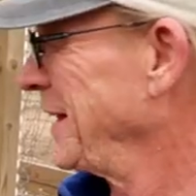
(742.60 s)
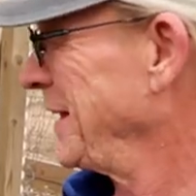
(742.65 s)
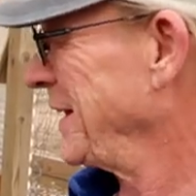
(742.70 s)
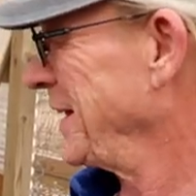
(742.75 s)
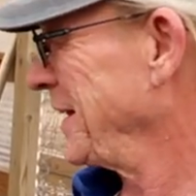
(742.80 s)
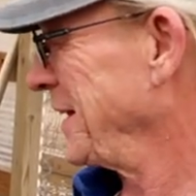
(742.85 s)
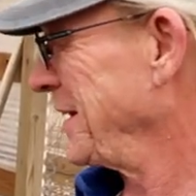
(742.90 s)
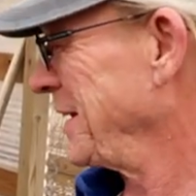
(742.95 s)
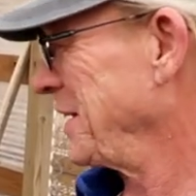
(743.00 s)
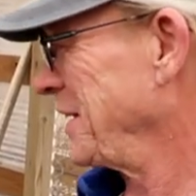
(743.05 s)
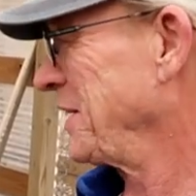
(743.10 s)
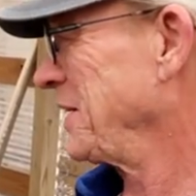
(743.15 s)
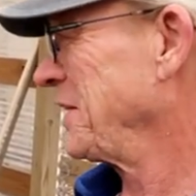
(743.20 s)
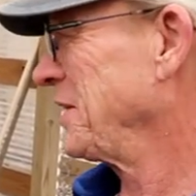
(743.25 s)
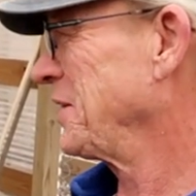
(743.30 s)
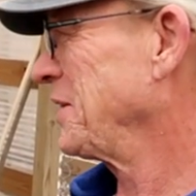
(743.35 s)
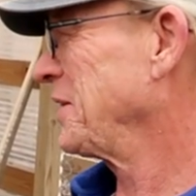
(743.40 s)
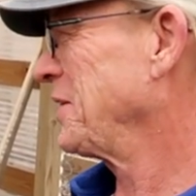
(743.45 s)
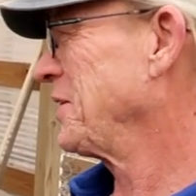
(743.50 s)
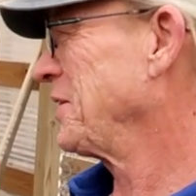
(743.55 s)

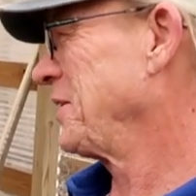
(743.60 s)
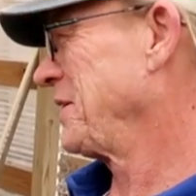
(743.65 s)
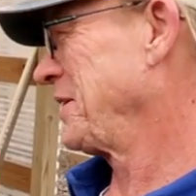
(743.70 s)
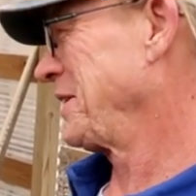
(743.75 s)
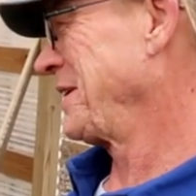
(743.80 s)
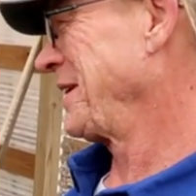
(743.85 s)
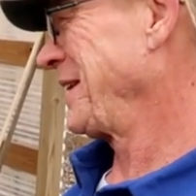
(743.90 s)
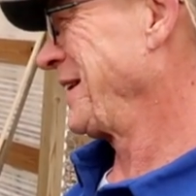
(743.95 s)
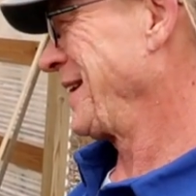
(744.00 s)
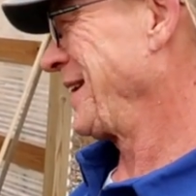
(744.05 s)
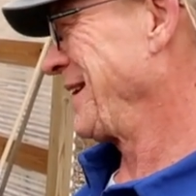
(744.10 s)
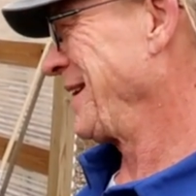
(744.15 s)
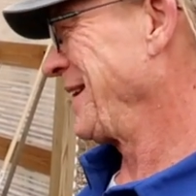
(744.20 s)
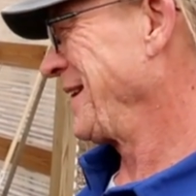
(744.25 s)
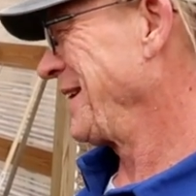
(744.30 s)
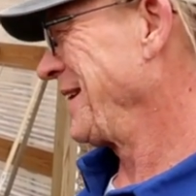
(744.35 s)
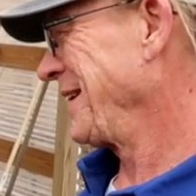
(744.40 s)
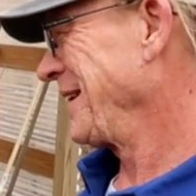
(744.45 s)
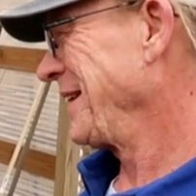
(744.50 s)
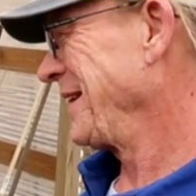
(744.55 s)

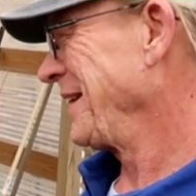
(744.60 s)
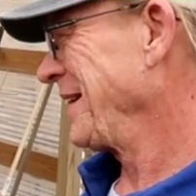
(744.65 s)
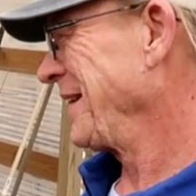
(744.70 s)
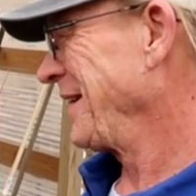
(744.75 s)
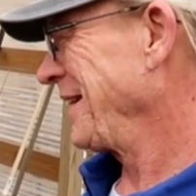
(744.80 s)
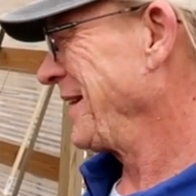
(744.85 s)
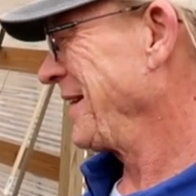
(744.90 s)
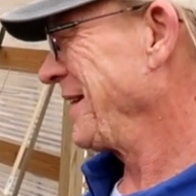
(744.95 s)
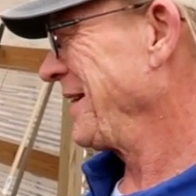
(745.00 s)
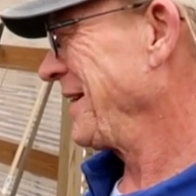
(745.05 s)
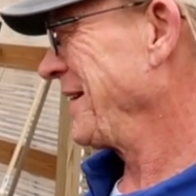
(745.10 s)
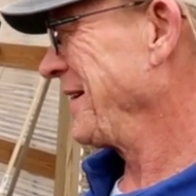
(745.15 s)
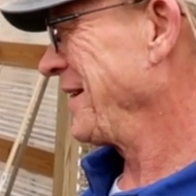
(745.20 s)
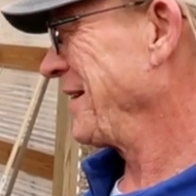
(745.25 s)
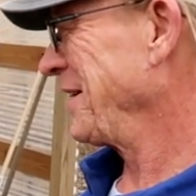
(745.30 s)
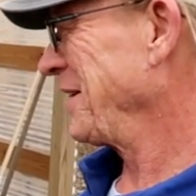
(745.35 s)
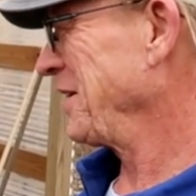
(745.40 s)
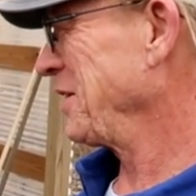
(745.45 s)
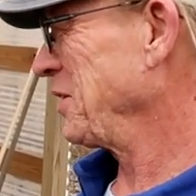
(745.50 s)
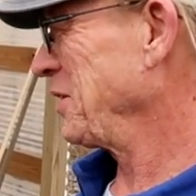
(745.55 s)

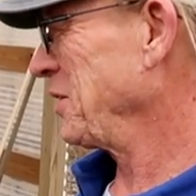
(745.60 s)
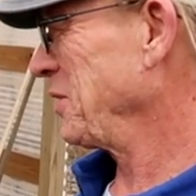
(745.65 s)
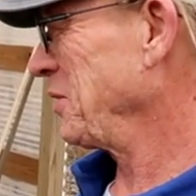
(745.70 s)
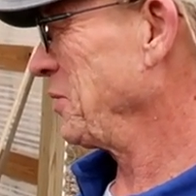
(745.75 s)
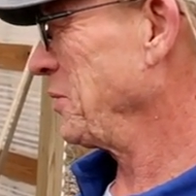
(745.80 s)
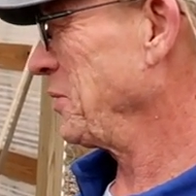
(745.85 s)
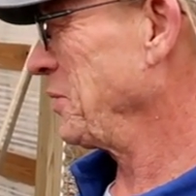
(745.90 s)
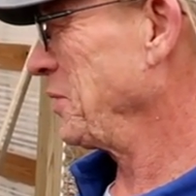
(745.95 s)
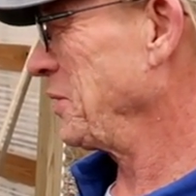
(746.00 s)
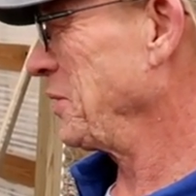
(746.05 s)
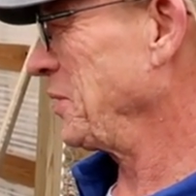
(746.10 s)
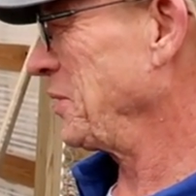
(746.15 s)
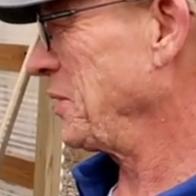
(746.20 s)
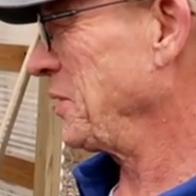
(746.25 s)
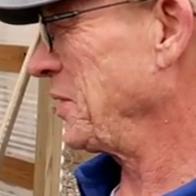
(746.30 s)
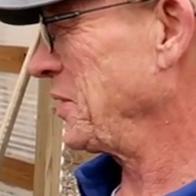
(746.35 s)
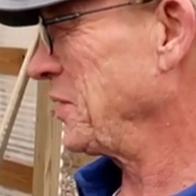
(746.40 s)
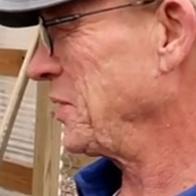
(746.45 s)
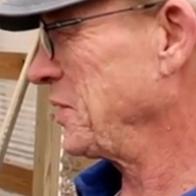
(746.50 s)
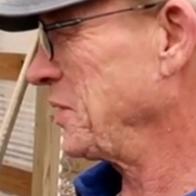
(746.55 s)

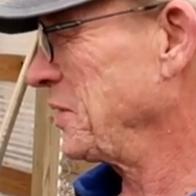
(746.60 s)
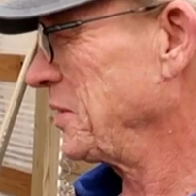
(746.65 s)
(silent)